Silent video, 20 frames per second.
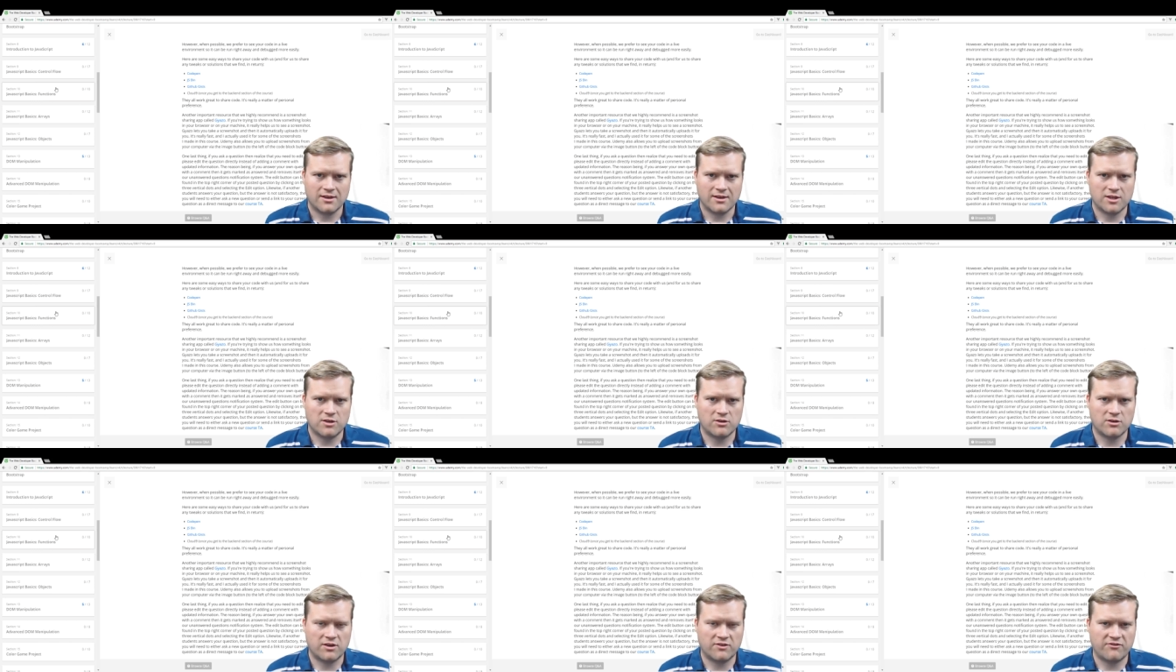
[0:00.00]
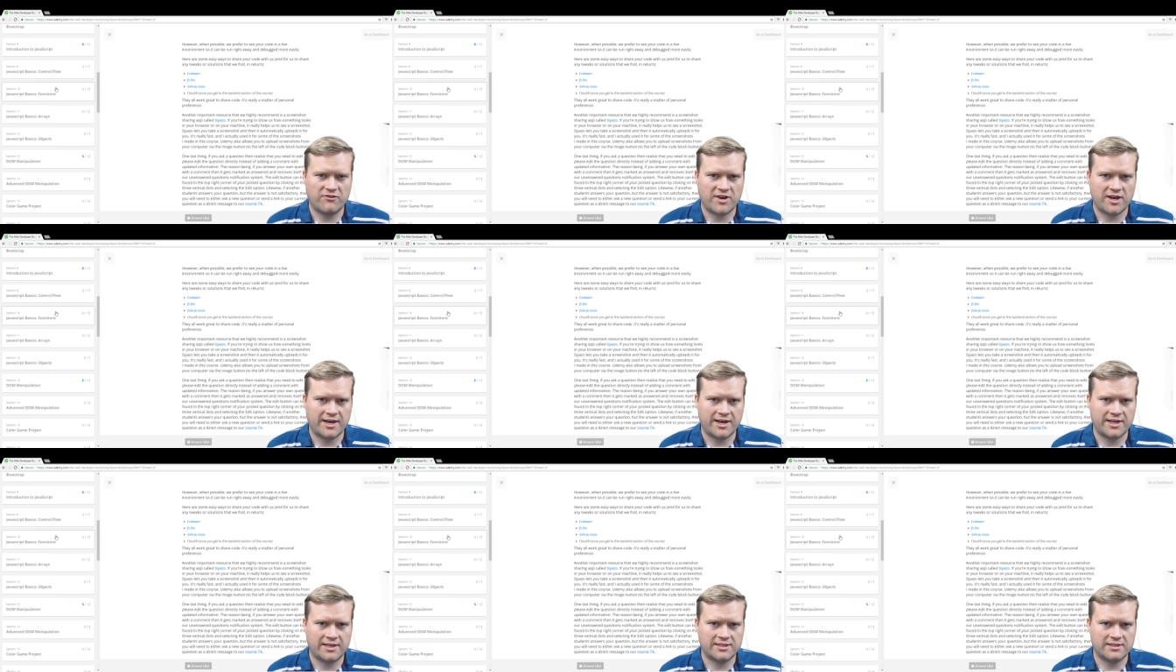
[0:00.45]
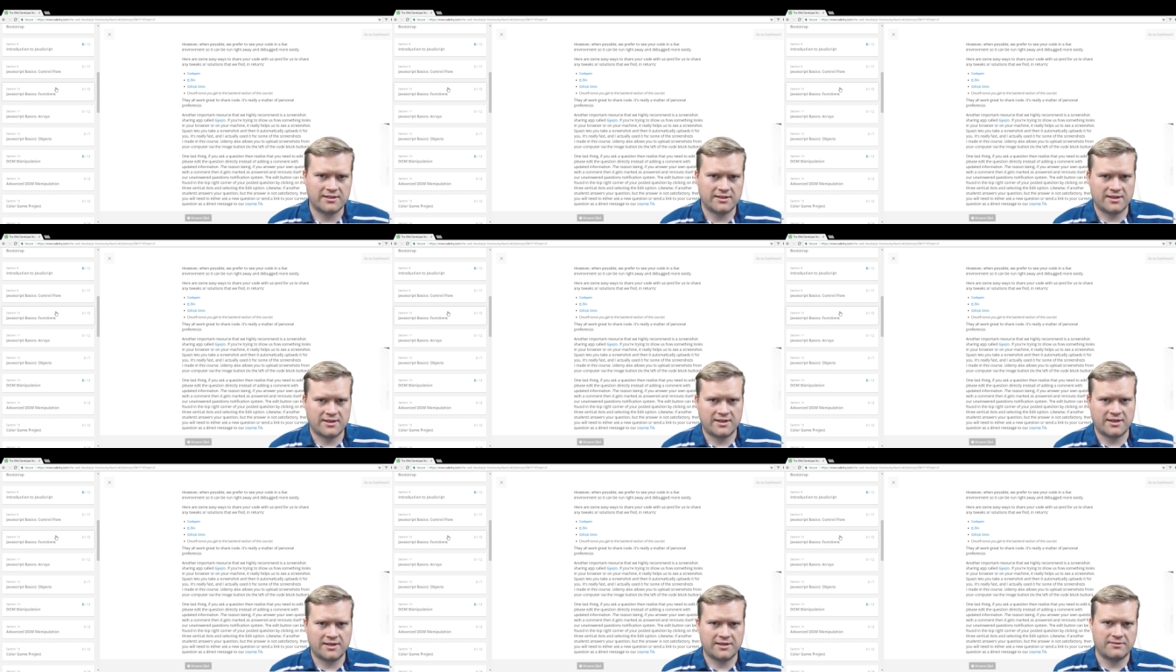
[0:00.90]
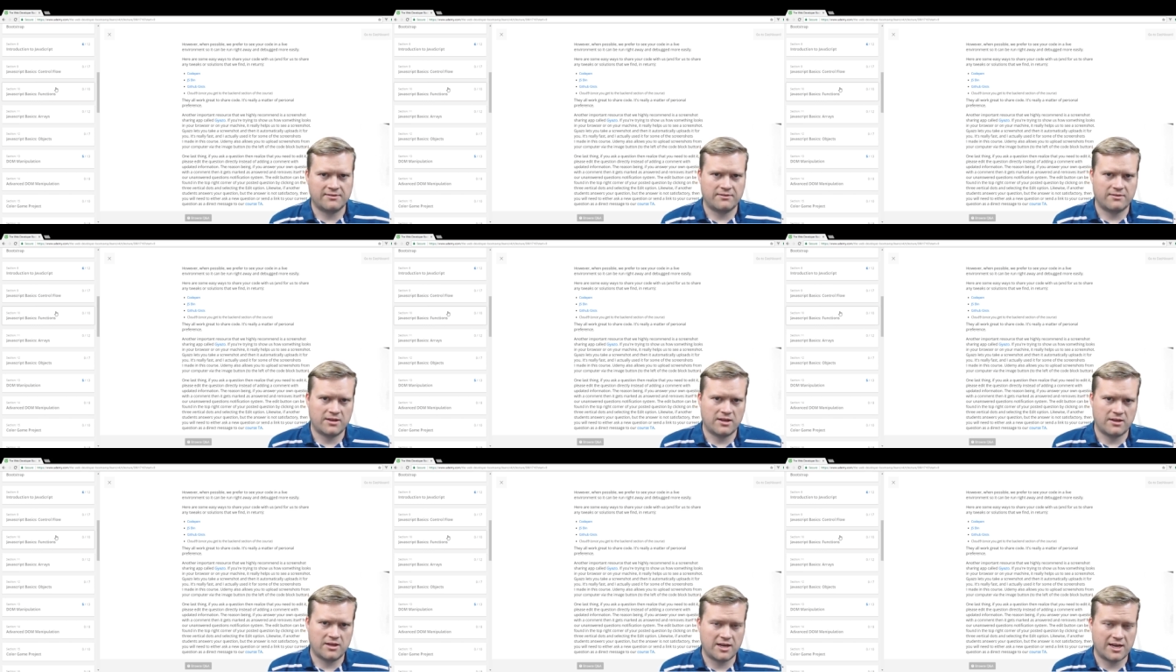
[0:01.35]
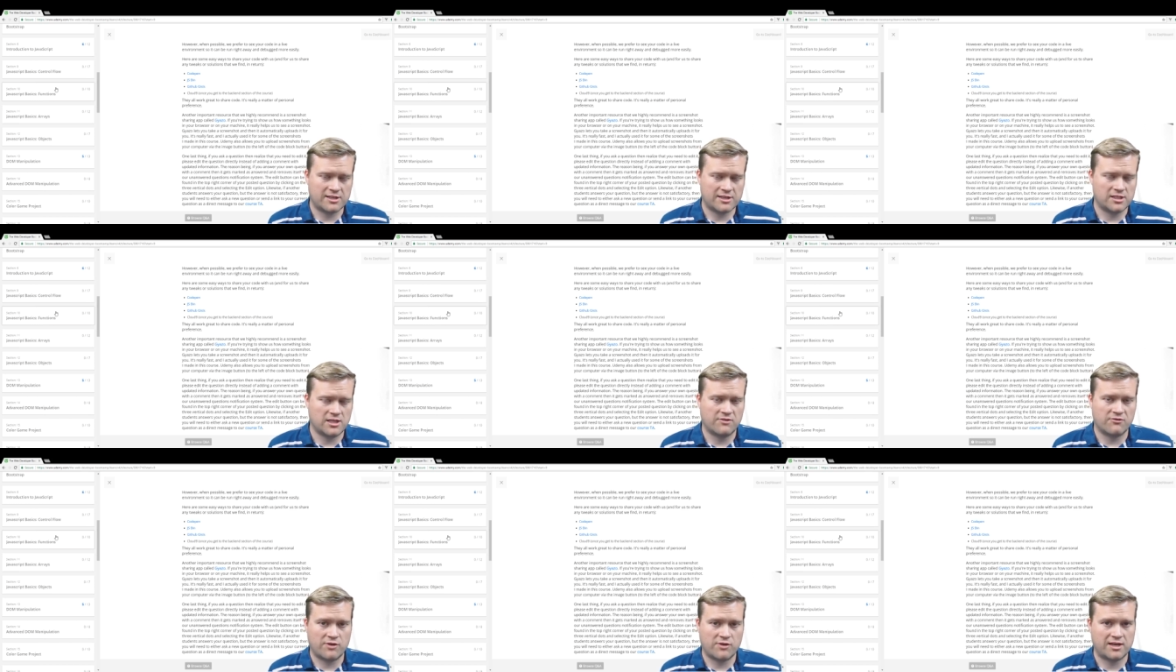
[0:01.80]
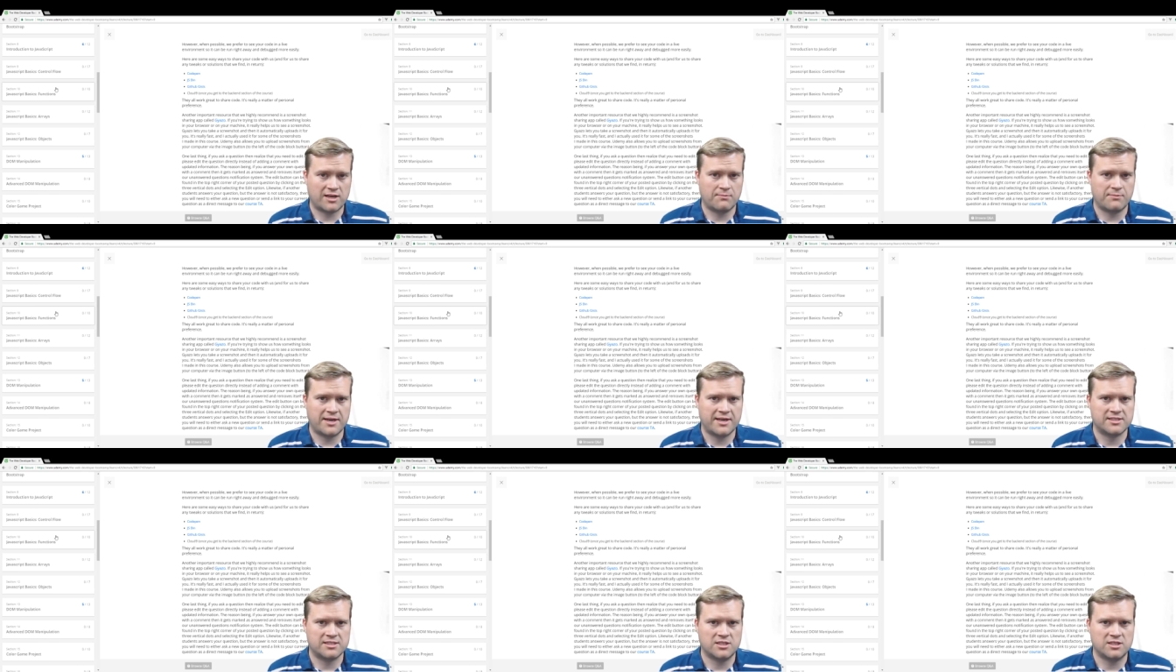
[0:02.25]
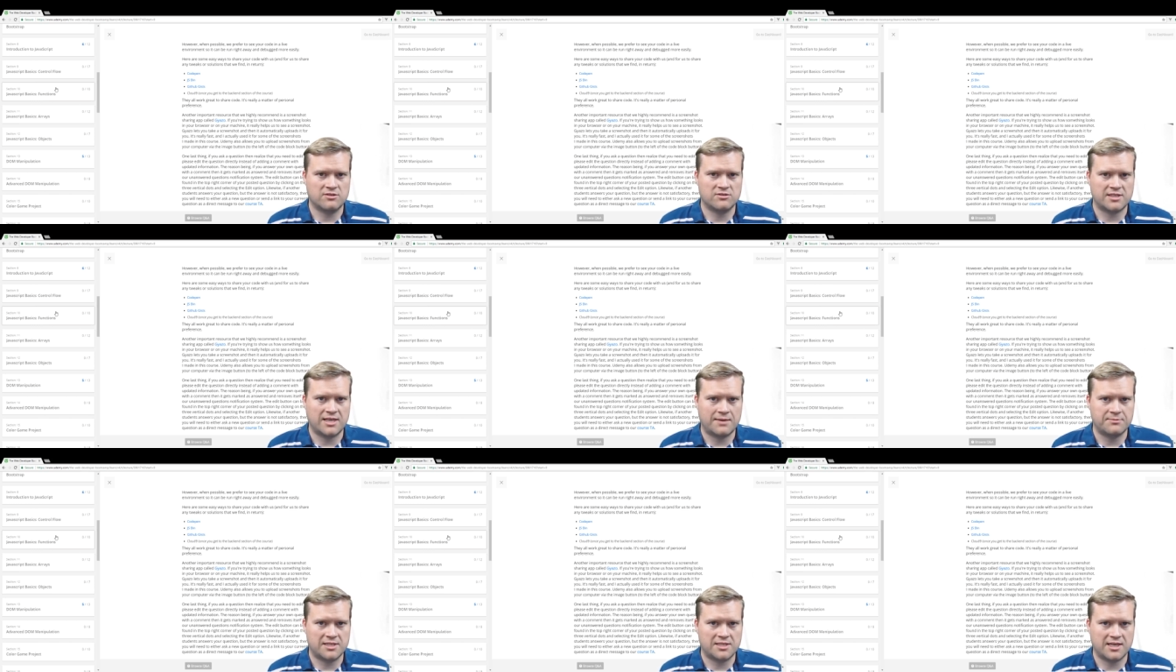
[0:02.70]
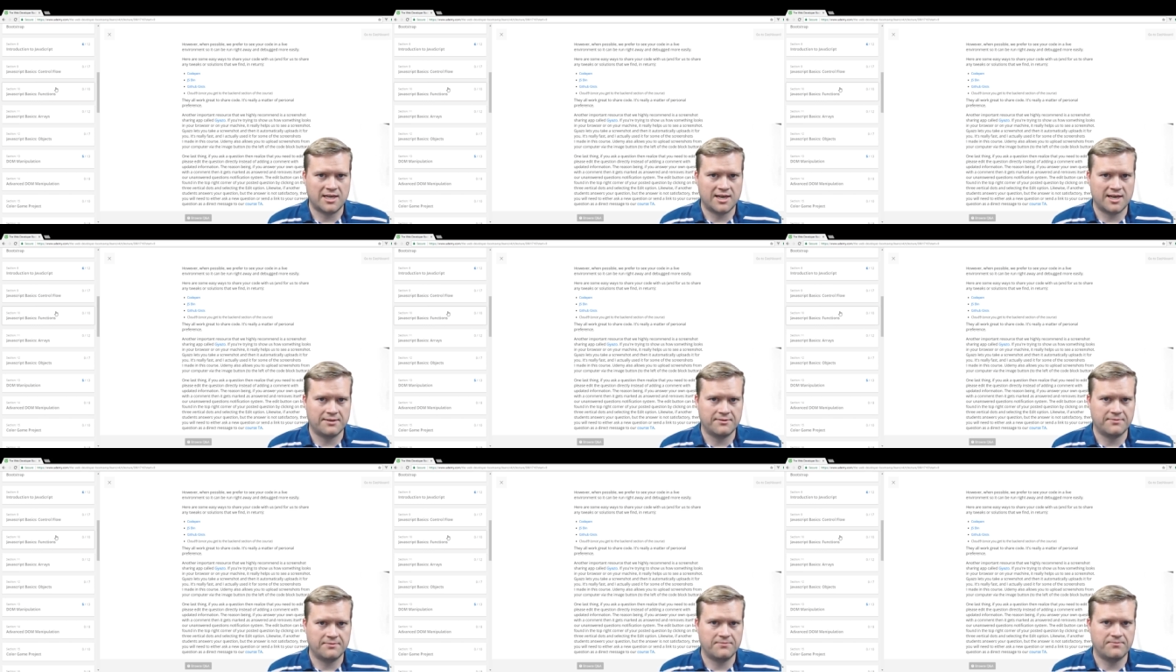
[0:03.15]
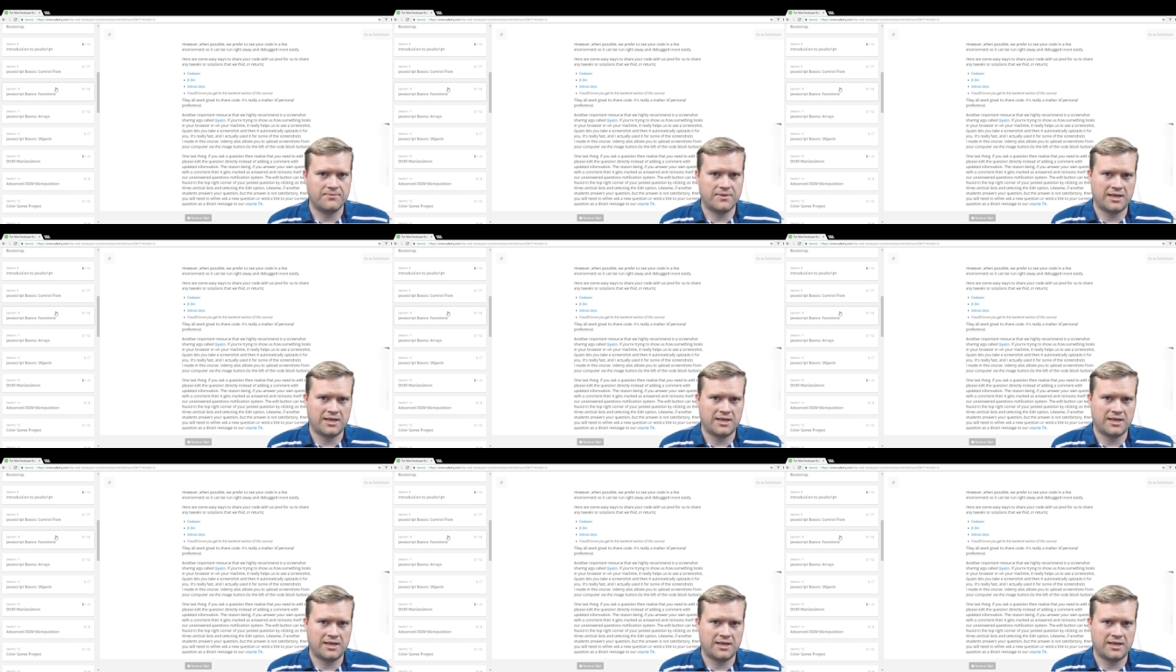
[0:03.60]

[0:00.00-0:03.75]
you can find uh, he actually even recommends to use mdn